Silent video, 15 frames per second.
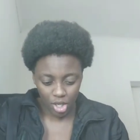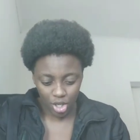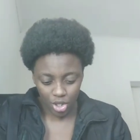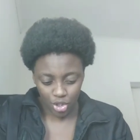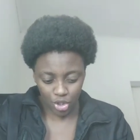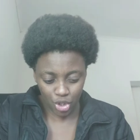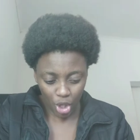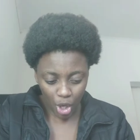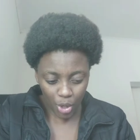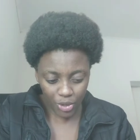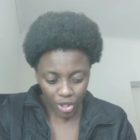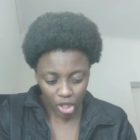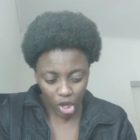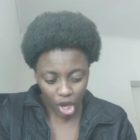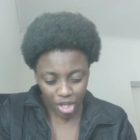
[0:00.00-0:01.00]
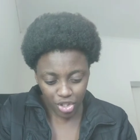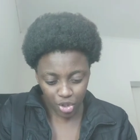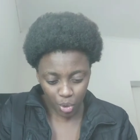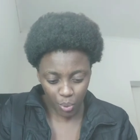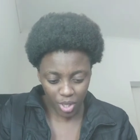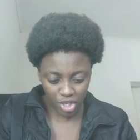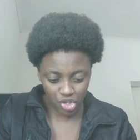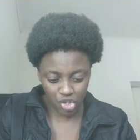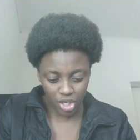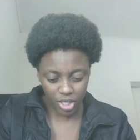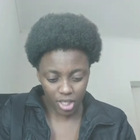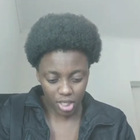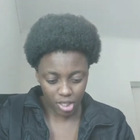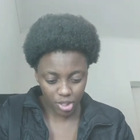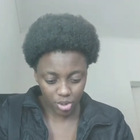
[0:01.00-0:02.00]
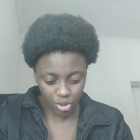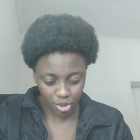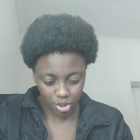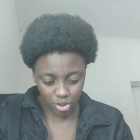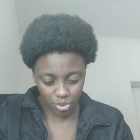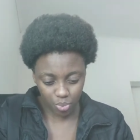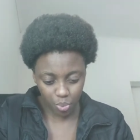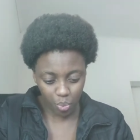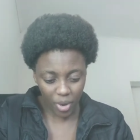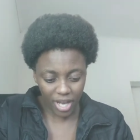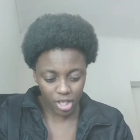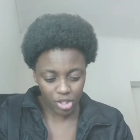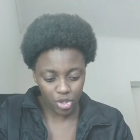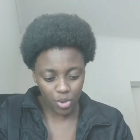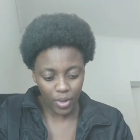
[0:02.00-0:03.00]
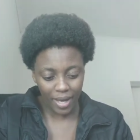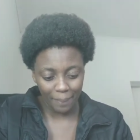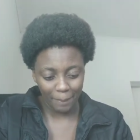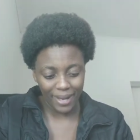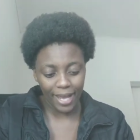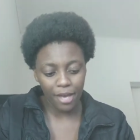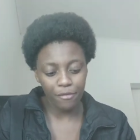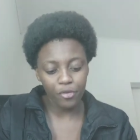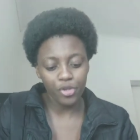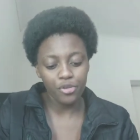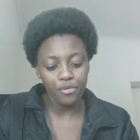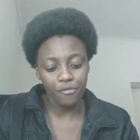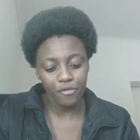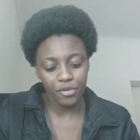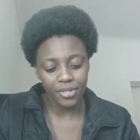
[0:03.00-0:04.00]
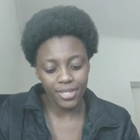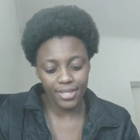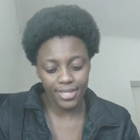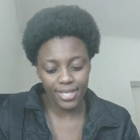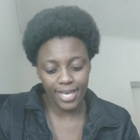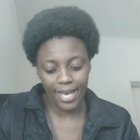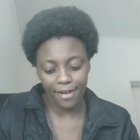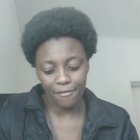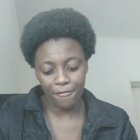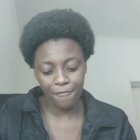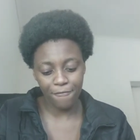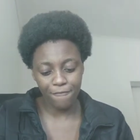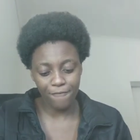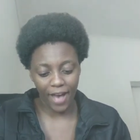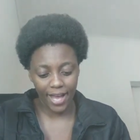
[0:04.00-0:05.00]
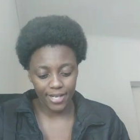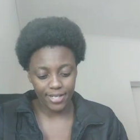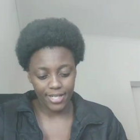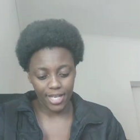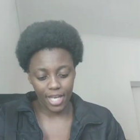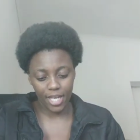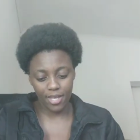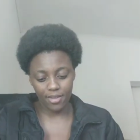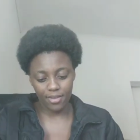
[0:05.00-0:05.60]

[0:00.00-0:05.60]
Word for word: so the last question is, when do you apply for university and funding?